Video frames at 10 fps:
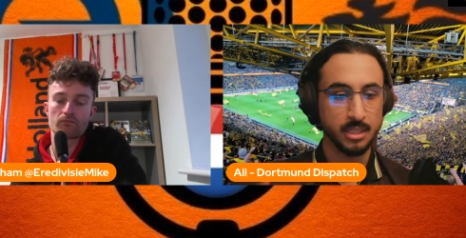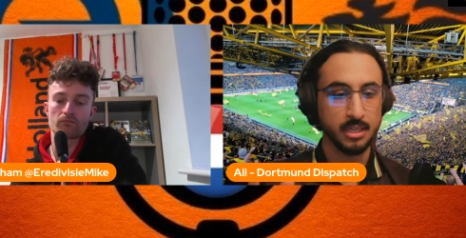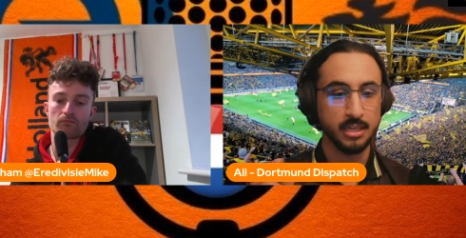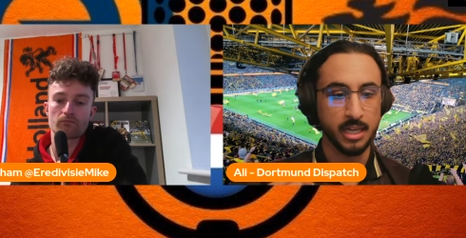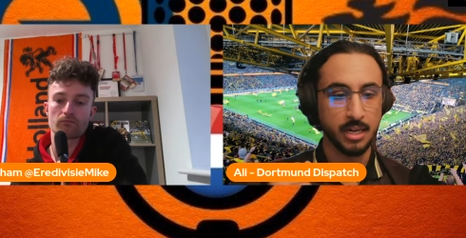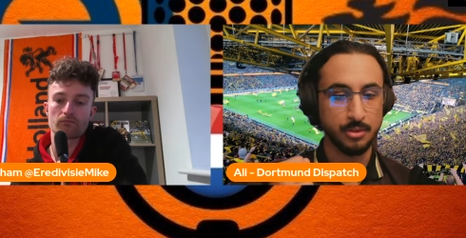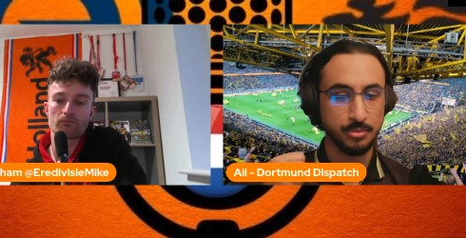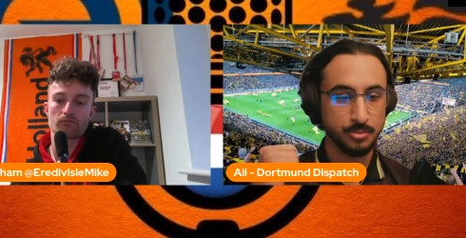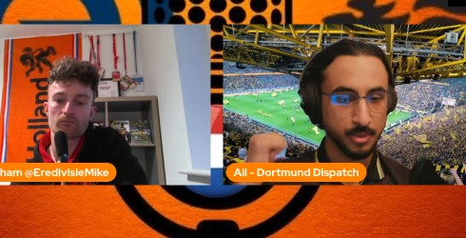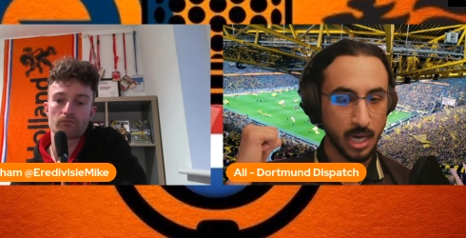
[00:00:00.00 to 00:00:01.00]
Speaker 1: now
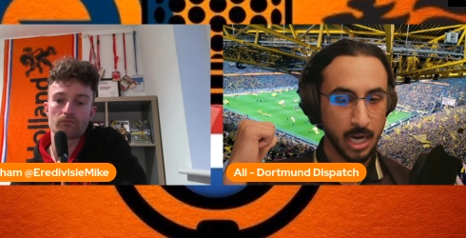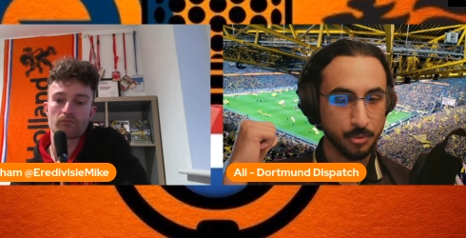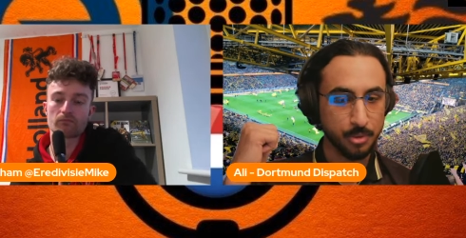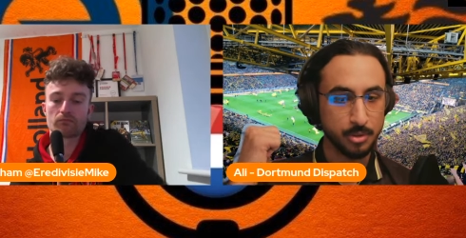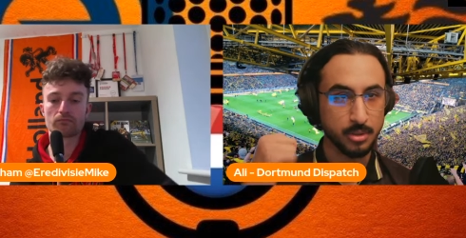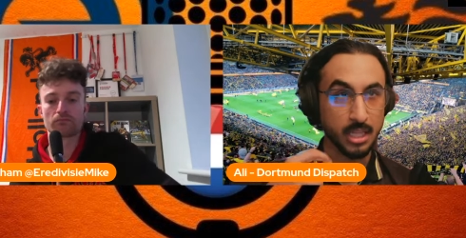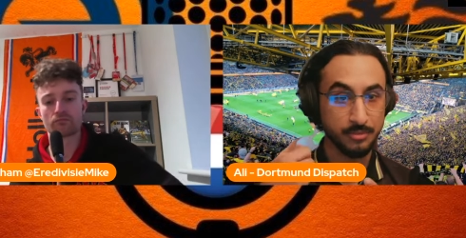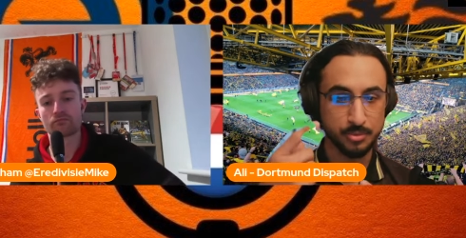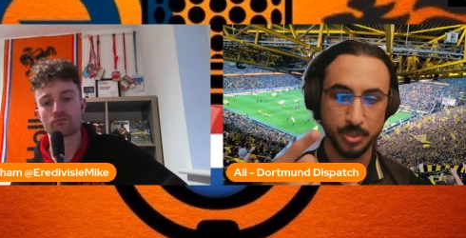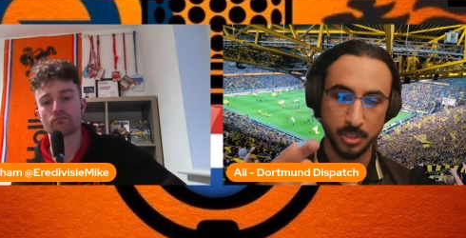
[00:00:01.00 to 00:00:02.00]
our left
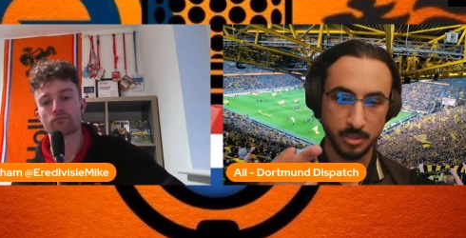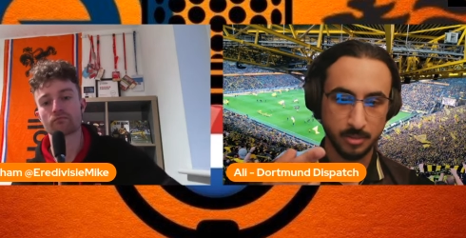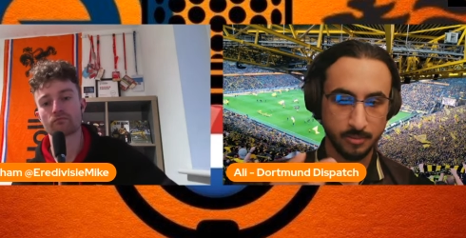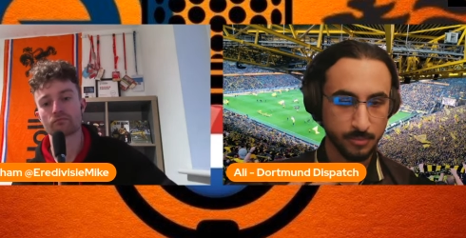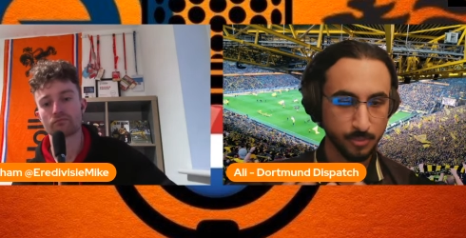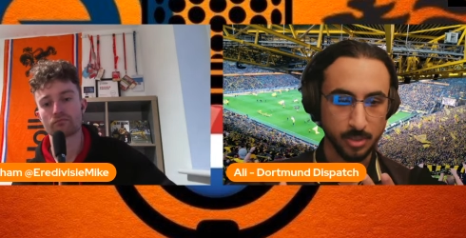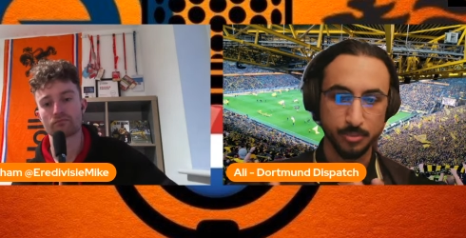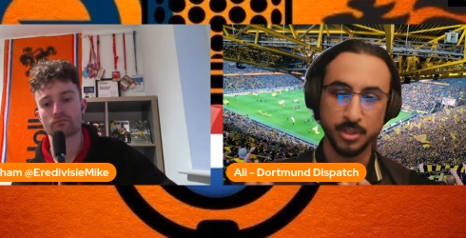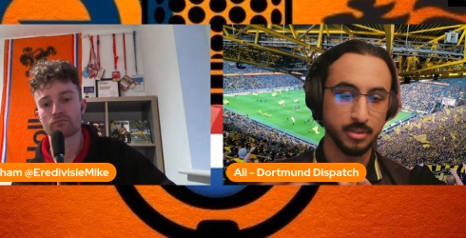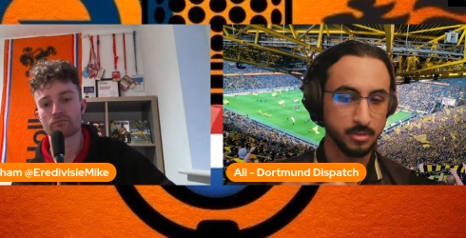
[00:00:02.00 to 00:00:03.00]
winger, right,
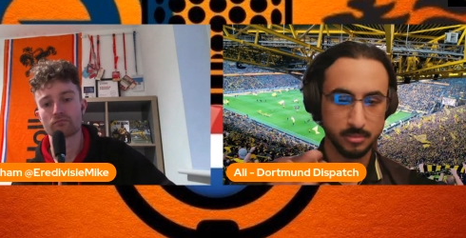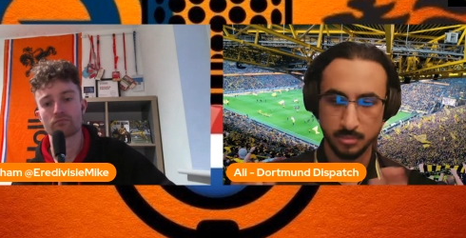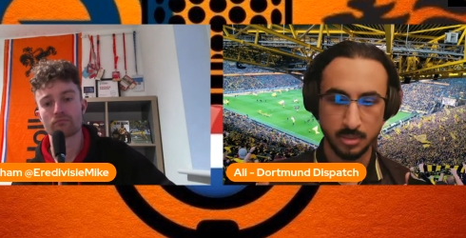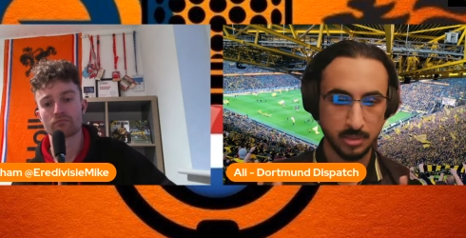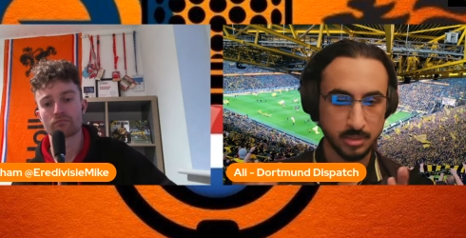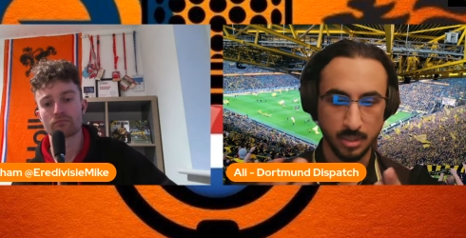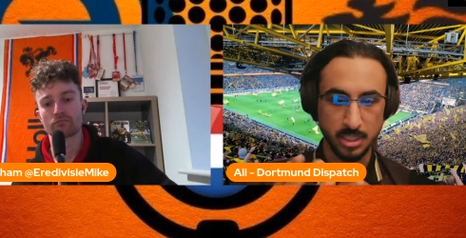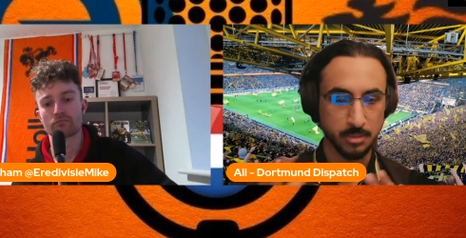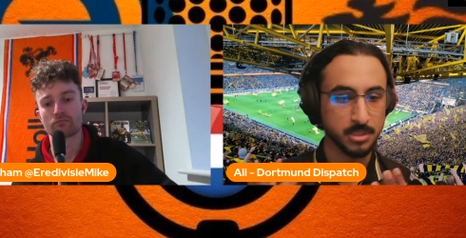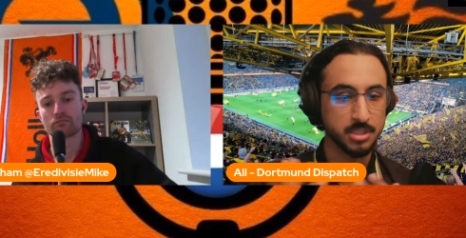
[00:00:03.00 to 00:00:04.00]
whether it's a
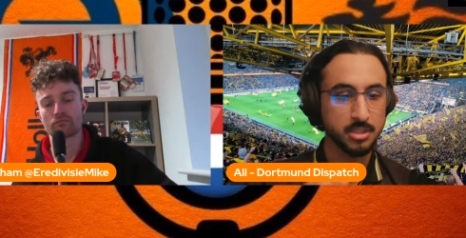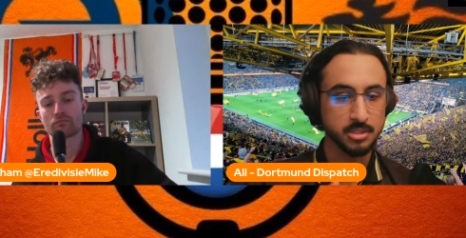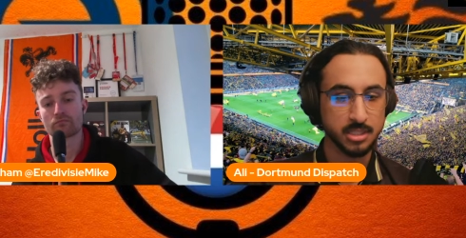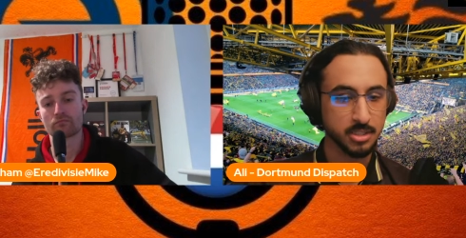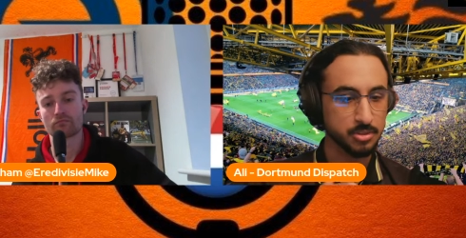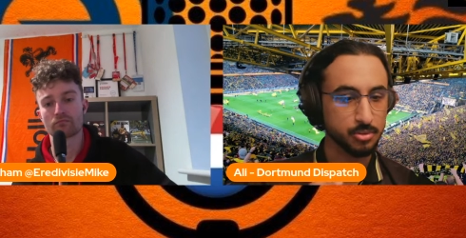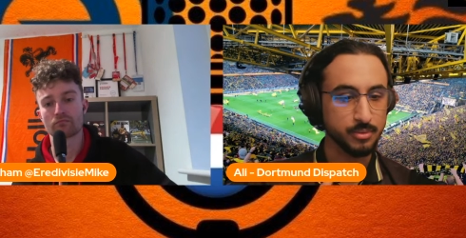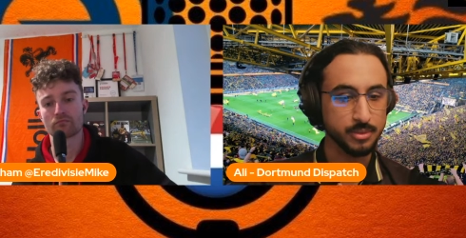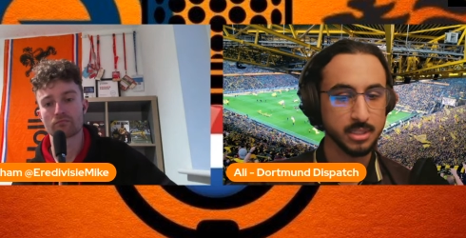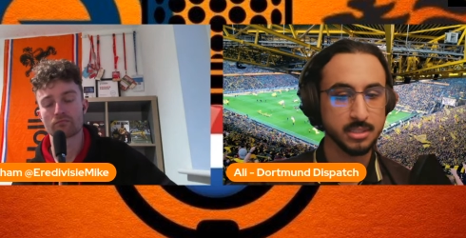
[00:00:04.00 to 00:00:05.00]
JBG or Sancho, whoever
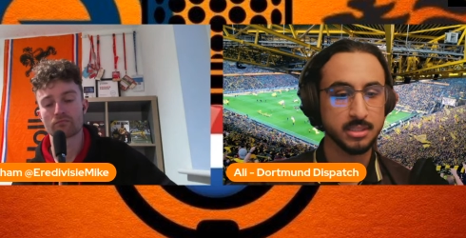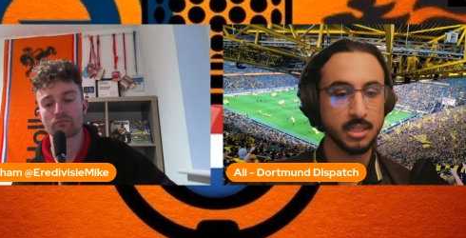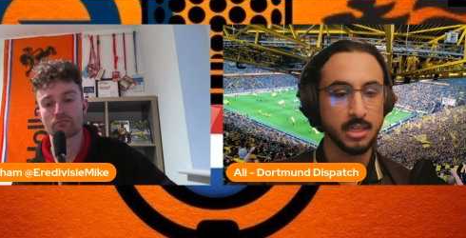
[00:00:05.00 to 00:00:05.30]
it is,